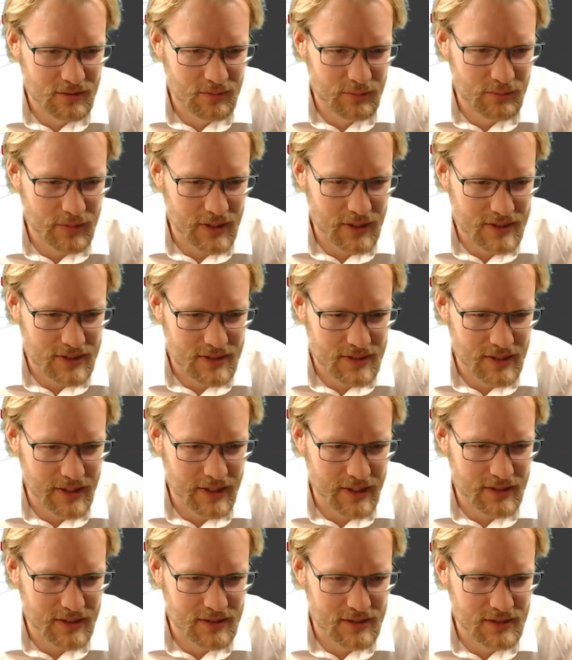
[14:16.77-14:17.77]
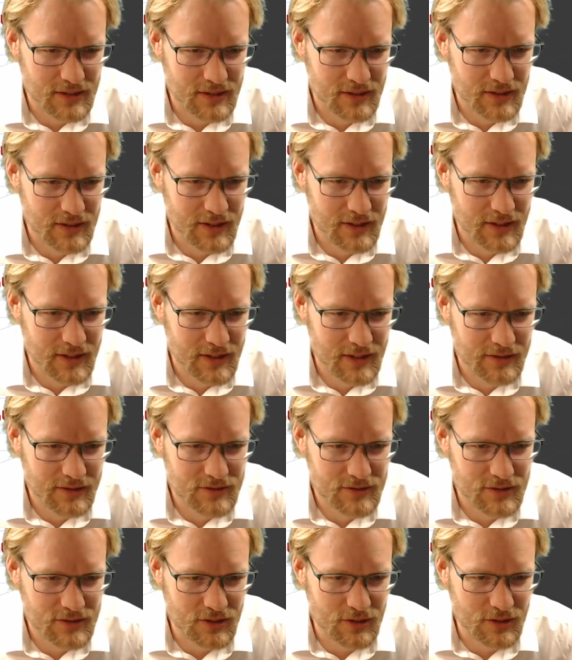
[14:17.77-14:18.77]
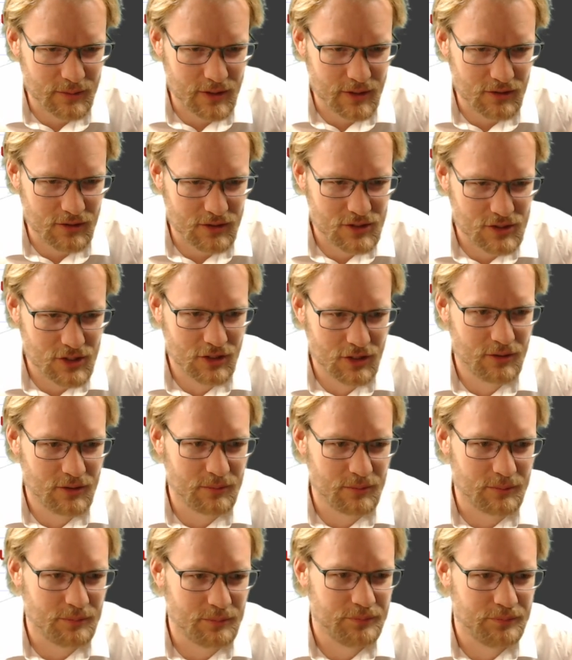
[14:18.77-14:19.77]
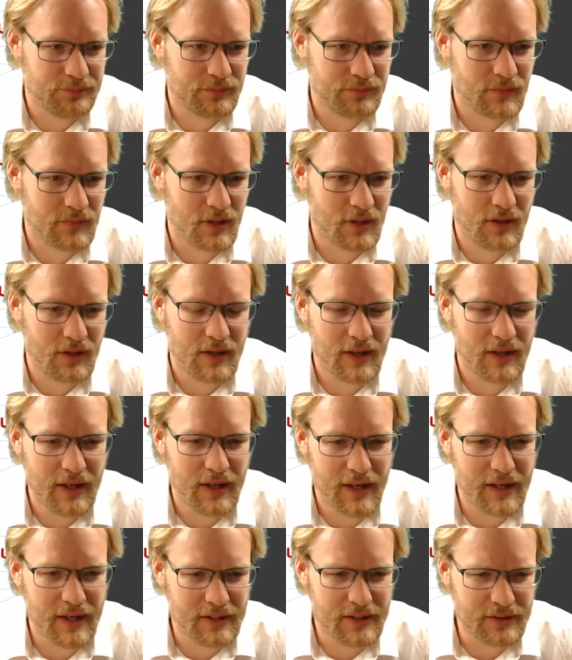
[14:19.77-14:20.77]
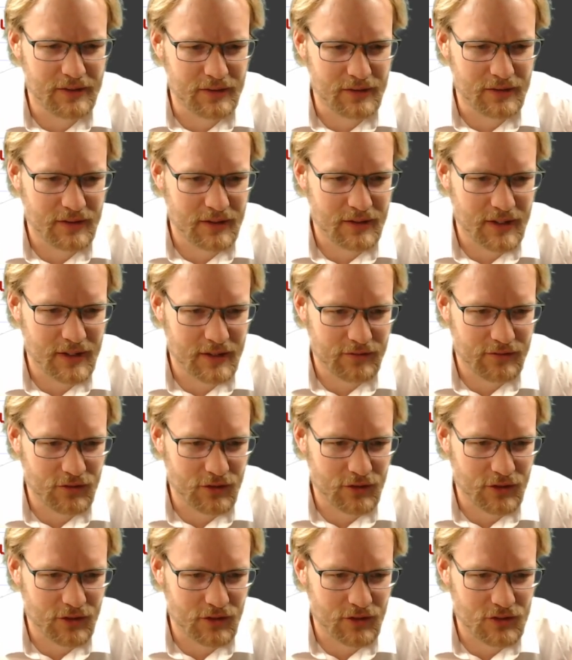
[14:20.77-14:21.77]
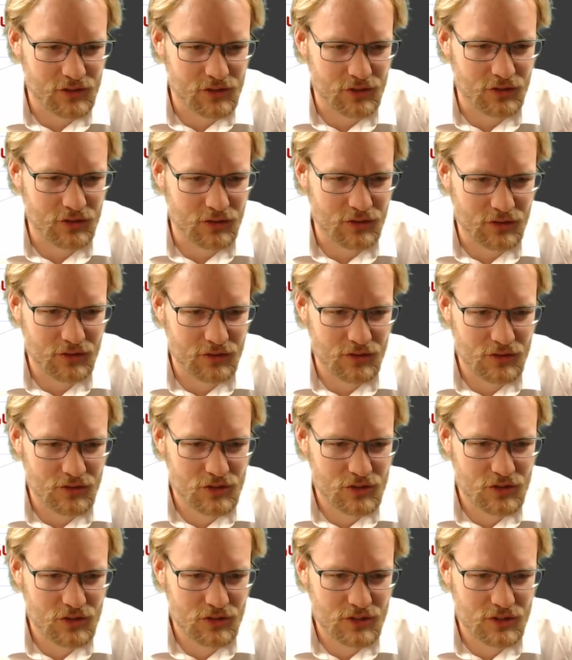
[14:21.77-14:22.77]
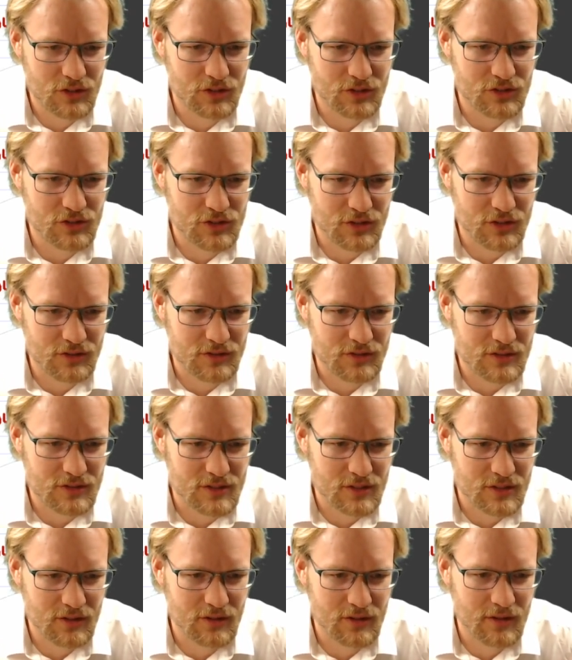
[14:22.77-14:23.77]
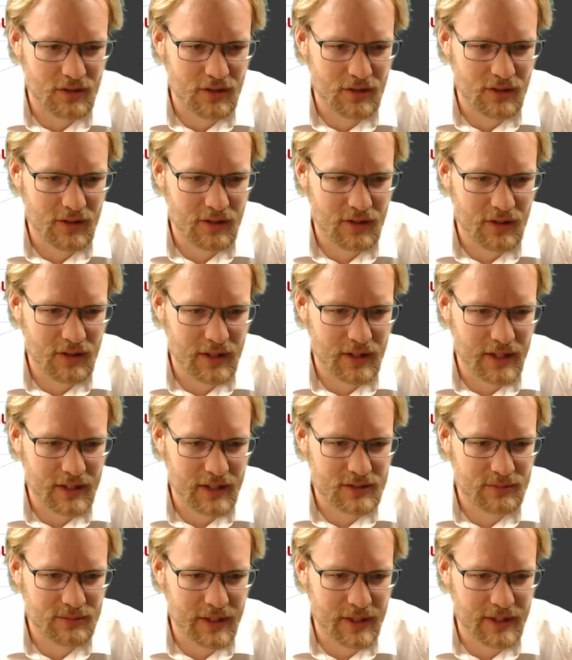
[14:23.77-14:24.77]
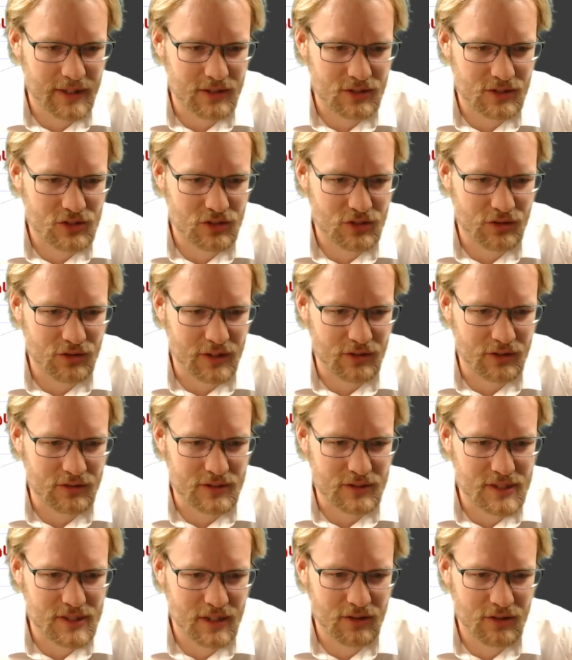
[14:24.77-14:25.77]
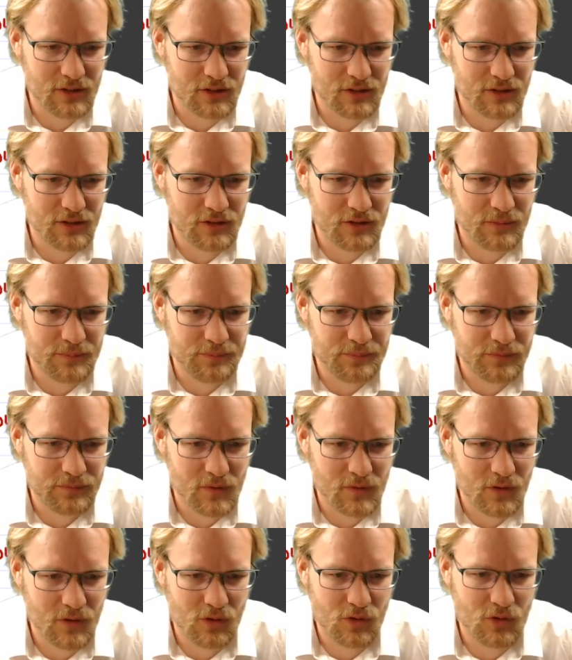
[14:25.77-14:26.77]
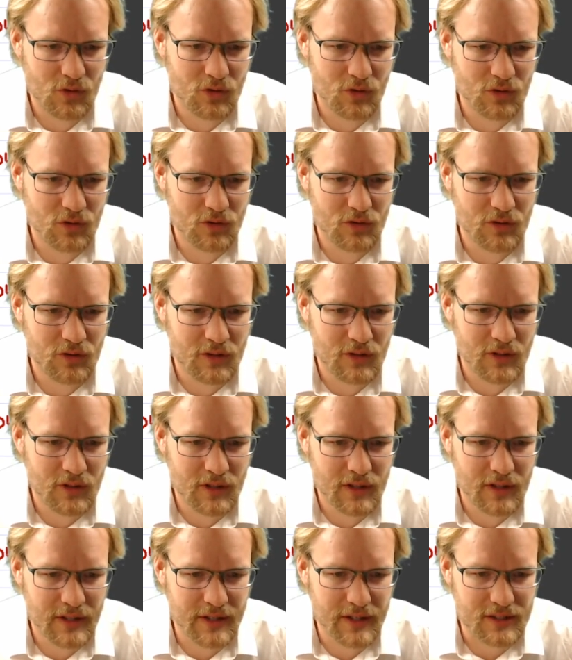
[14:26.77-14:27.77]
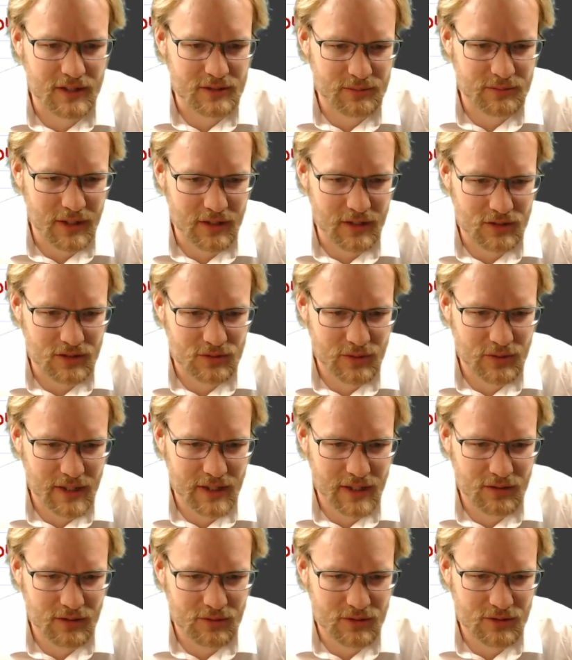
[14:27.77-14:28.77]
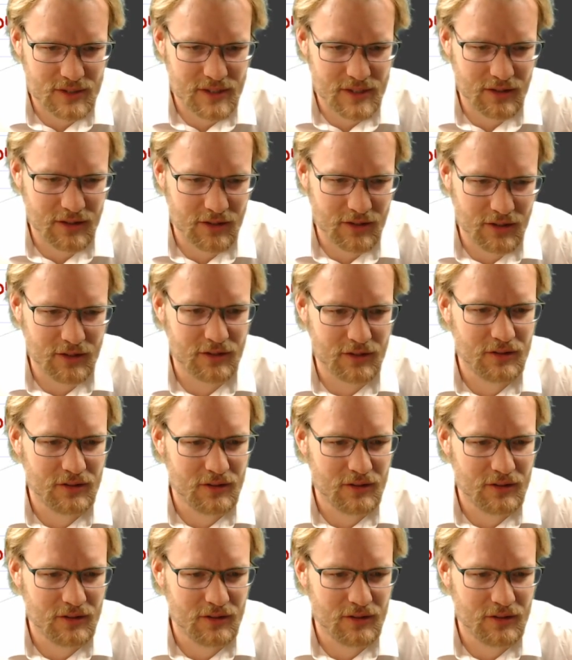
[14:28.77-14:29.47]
plus that gives you the middle term. And therefore you got your two solutions. X minus 2 equals 0, or x minus 1 equals 0.